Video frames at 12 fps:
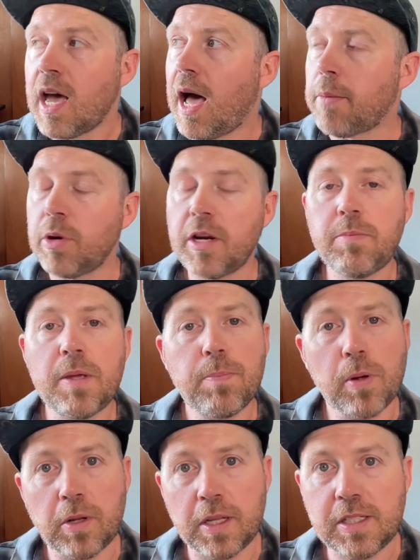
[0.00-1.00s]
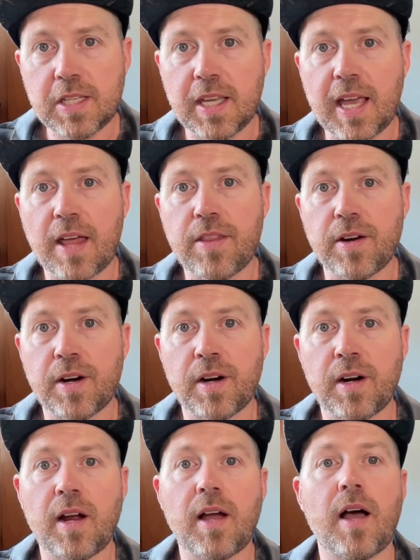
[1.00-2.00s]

I'm going to be pulling together